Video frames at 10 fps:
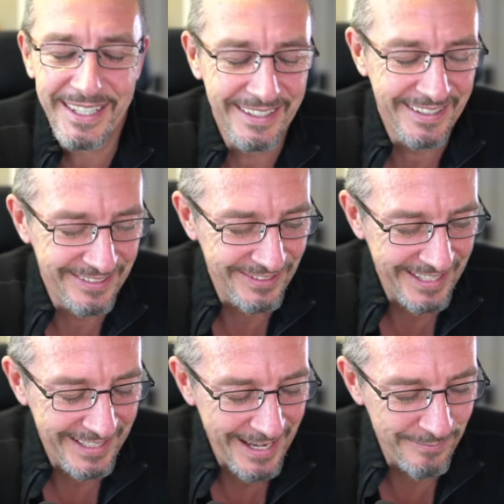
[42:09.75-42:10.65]
And so
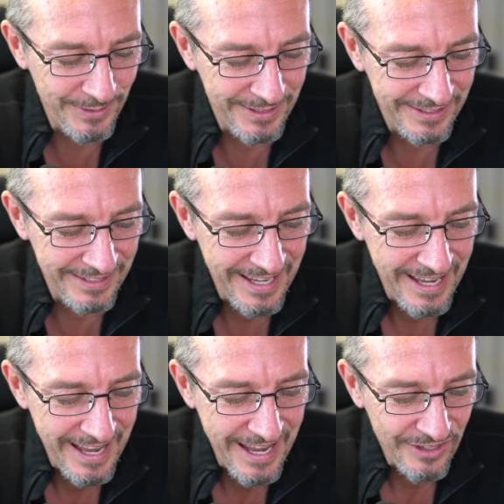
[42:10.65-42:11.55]
they came to this
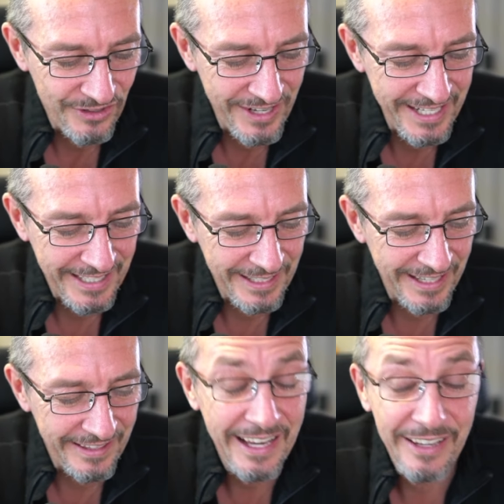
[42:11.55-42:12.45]
training,
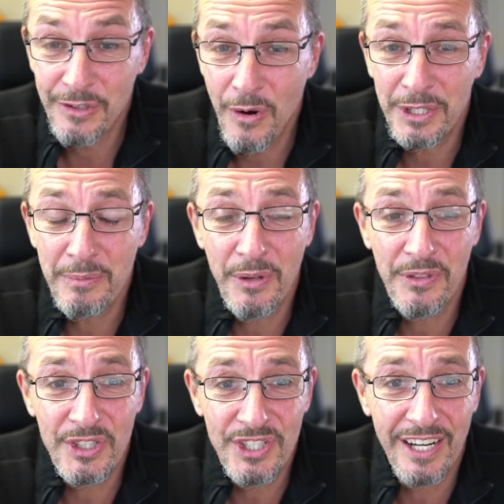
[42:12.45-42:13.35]
and I talked about
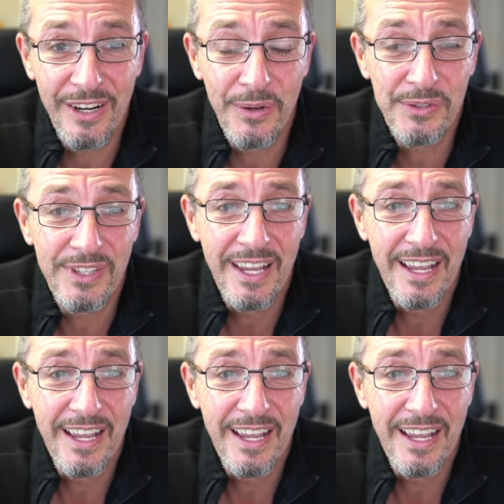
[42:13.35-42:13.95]
the shadows